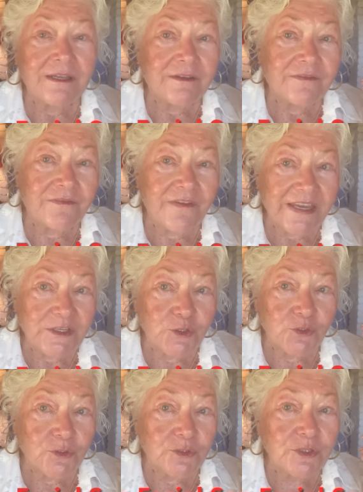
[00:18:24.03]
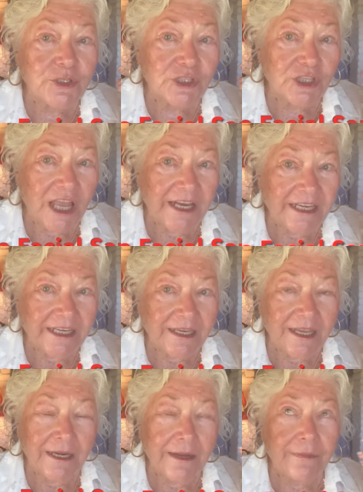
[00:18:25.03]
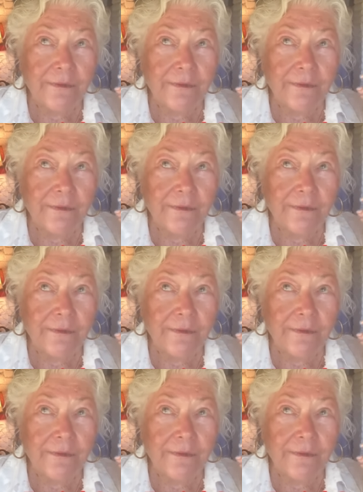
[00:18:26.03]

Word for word: facial slugging, and I